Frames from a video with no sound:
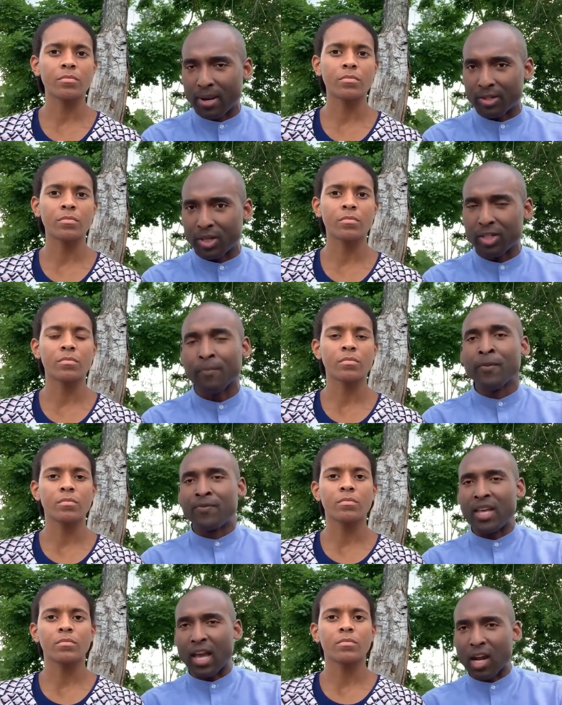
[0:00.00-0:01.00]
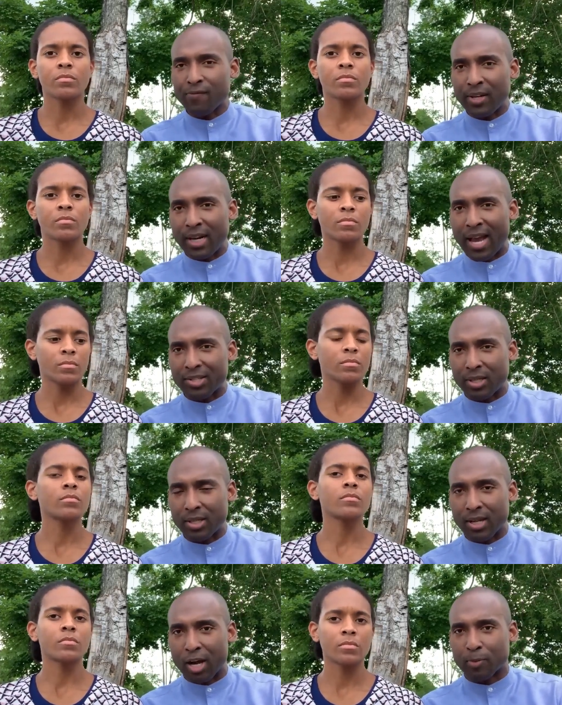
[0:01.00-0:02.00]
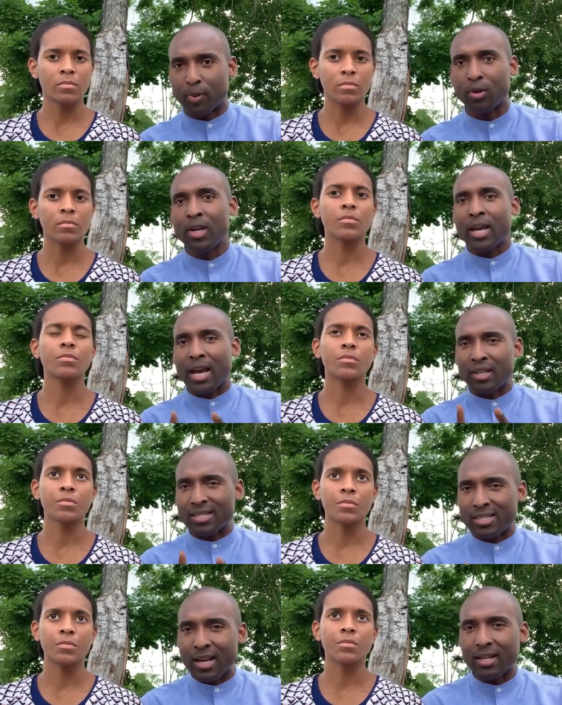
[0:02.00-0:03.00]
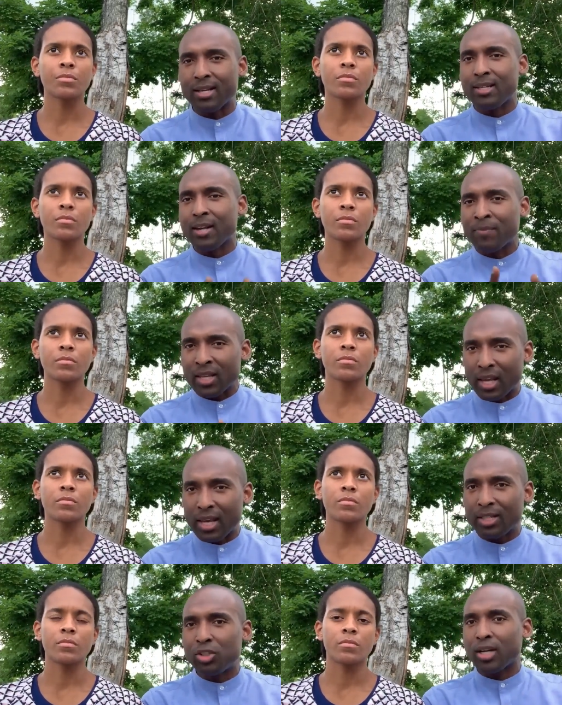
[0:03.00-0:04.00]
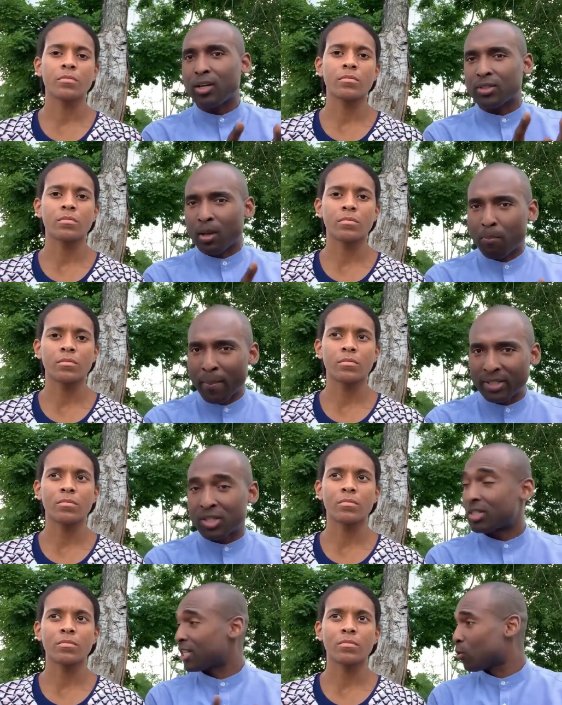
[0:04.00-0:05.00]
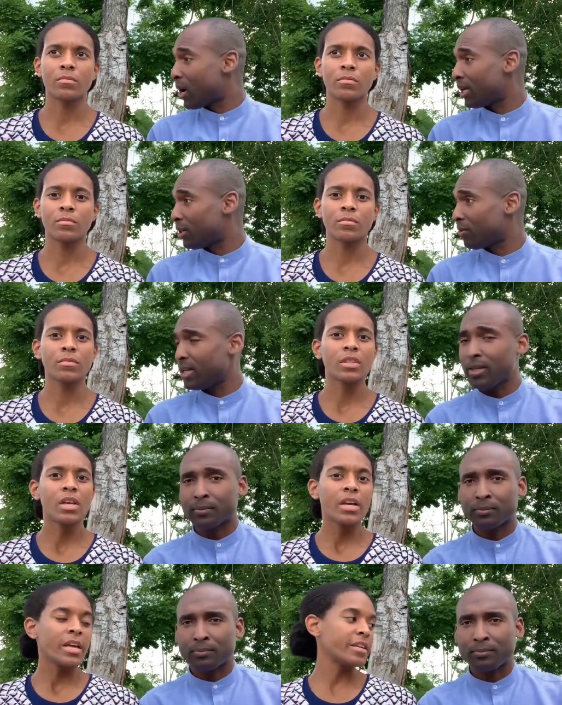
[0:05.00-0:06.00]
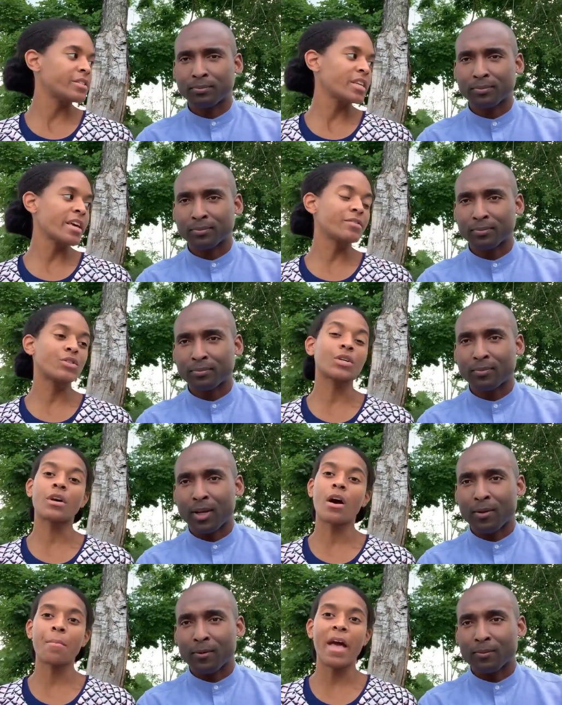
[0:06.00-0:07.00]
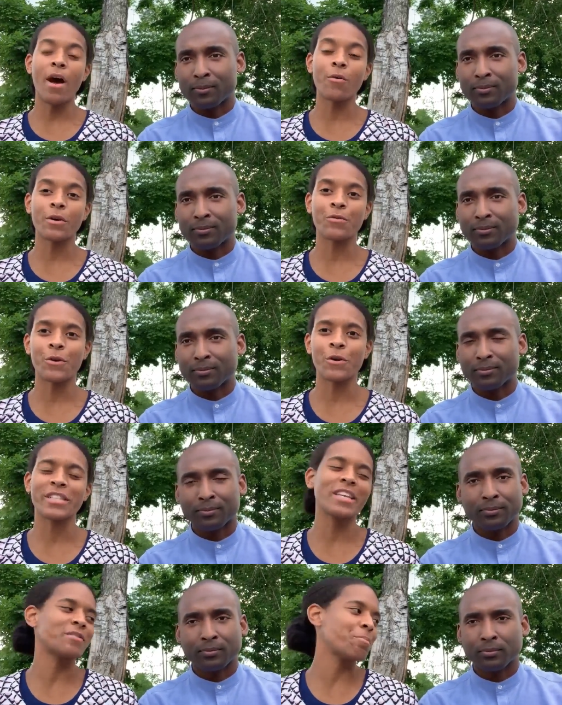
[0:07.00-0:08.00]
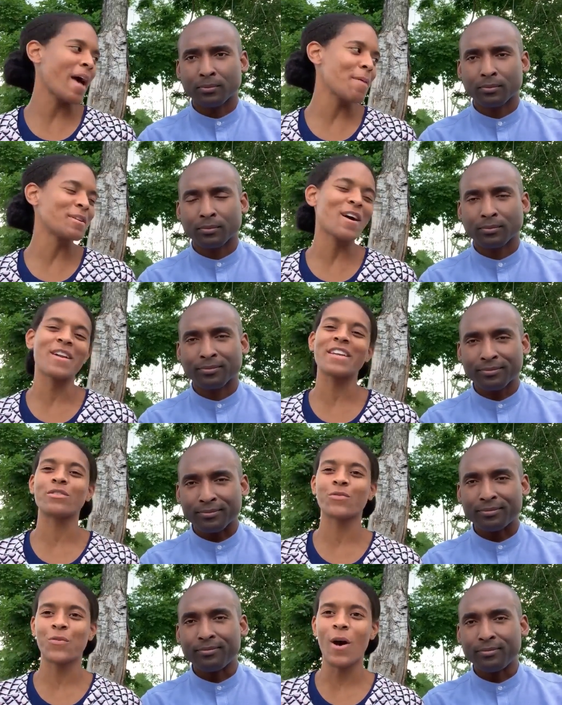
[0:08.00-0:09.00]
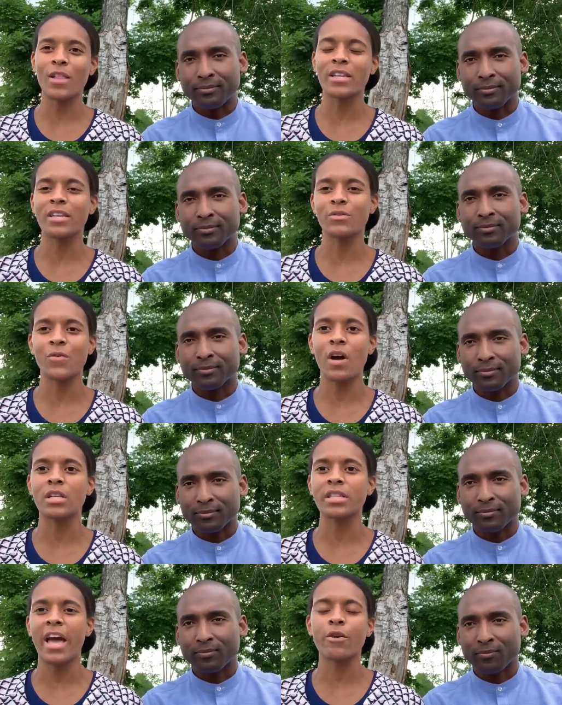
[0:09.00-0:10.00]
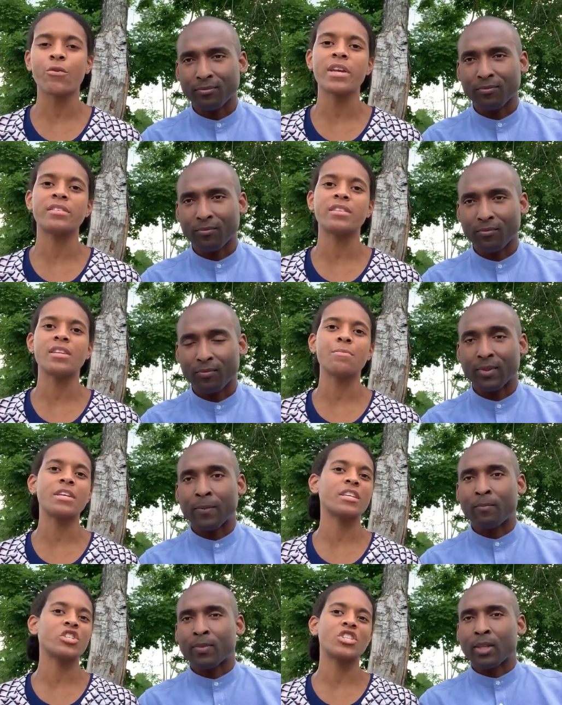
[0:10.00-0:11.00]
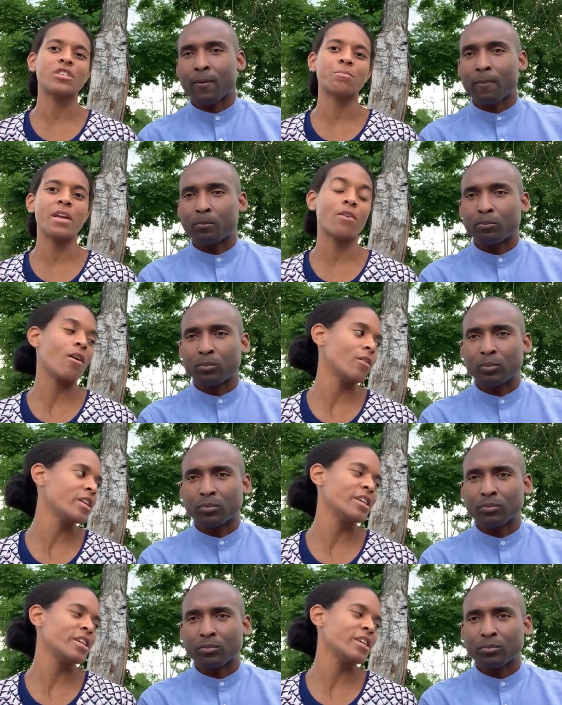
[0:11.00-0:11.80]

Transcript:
Speaker 1: message, the everlasting gospel. And the second angel's message says what, Hillary?
Speaker 2: It says to come out of her. It says Babylon is fallen, is fallen, that great city, because she has made all